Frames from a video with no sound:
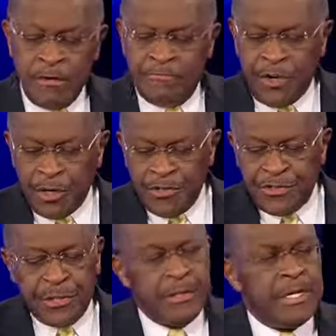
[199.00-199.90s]

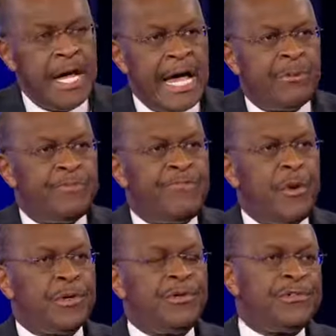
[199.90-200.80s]
First, I would
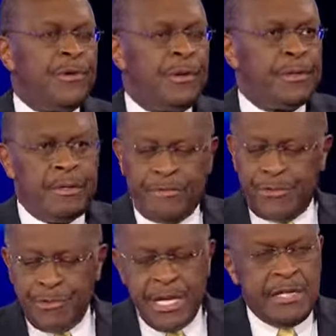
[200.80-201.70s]
focus on
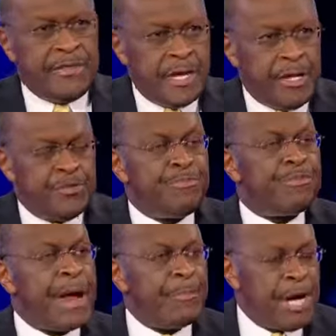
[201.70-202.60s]
3 things
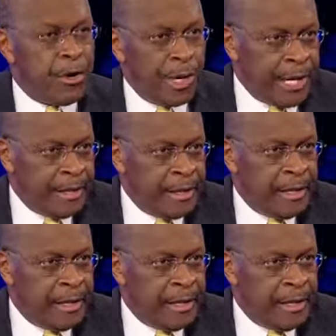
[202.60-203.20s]
primarily